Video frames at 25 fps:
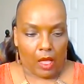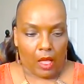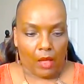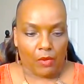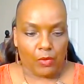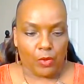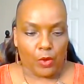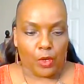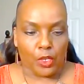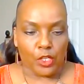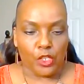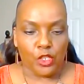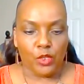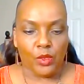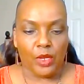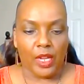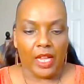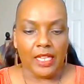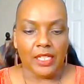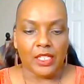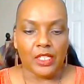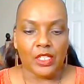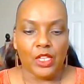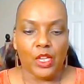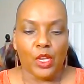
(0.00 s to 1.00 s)
Of course, you
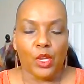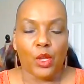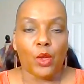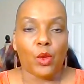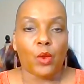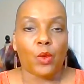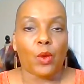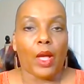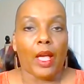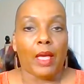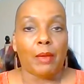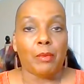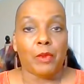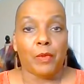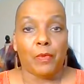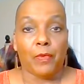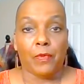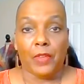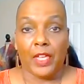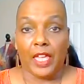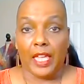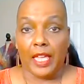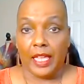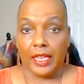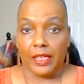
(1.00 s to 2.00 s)
guys know I'm a
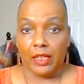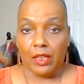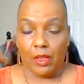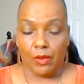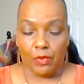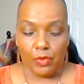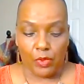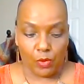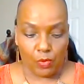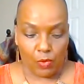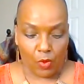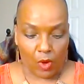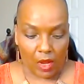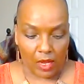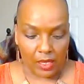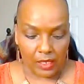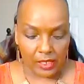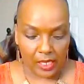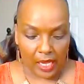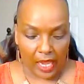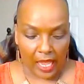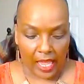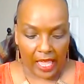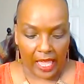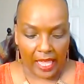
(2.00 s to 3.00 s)
fan of the
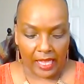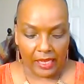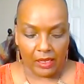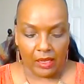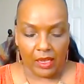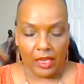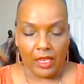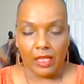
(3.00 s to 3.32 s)
Ross hat,